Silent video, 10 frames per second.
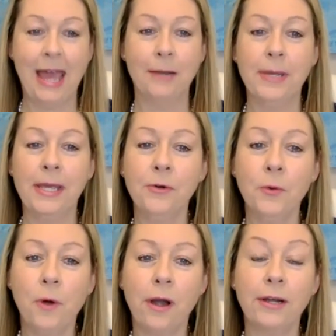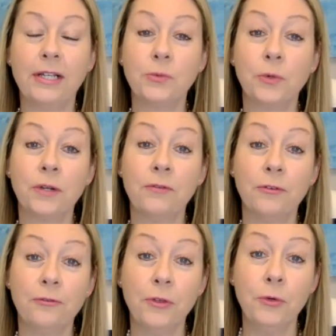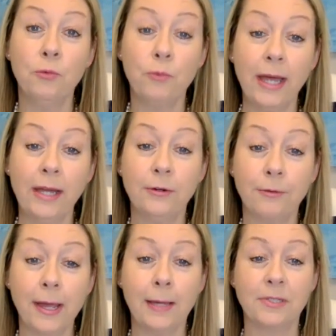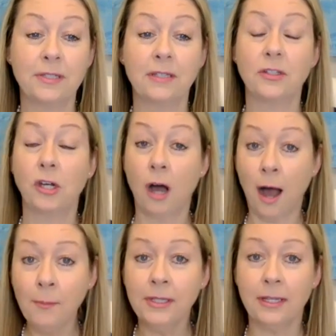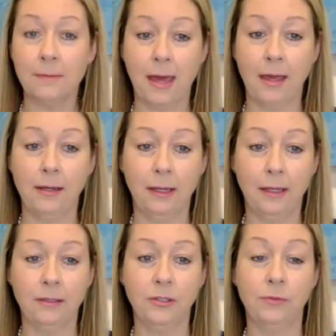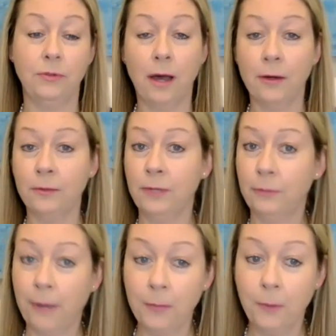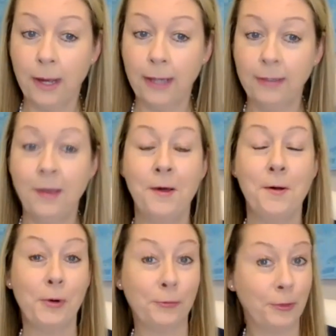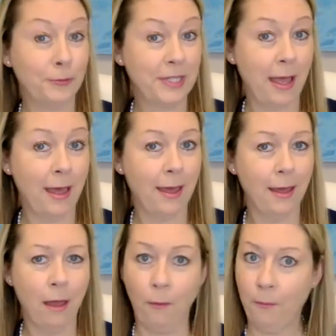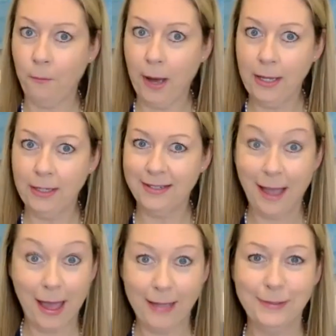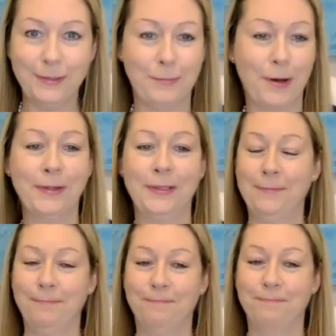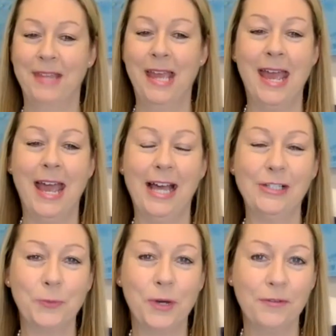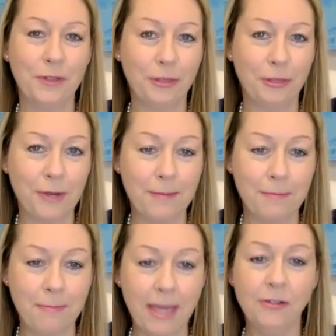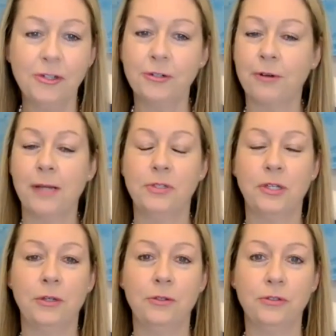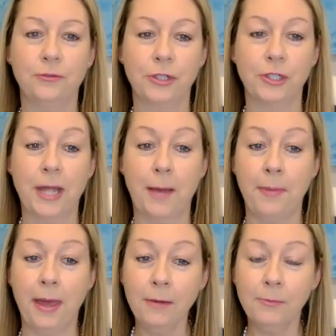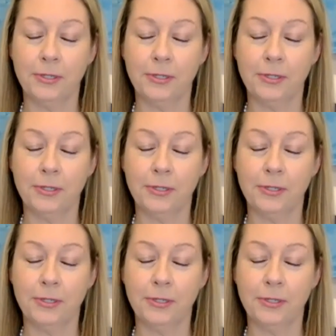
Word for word: And Pinot Noir is one of the few red grapes that's commonly made into not only red wine, but rosé, white, and sparkling. As one of the three major grapes used for champagne